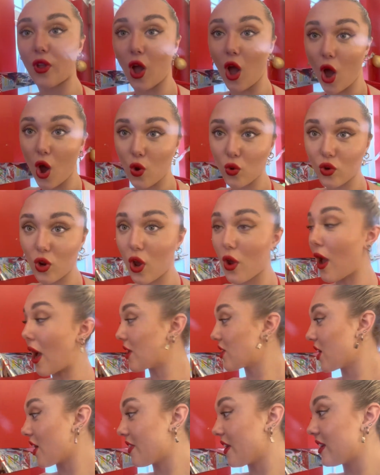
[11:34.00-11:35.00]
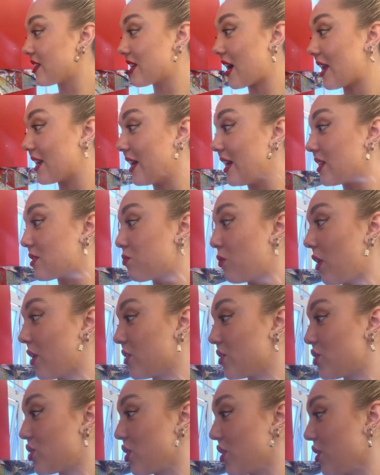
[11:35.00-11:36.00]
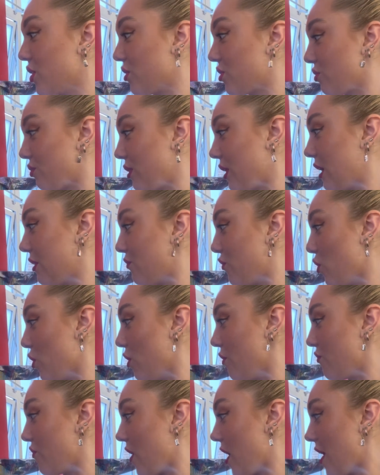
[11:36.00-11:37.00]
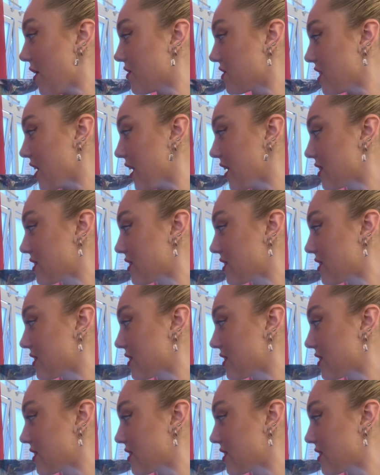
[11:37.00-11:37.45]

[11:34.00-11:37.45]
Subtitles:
Oh no, actually I think Dan is. 1, 2, 3, 4, 5, 6,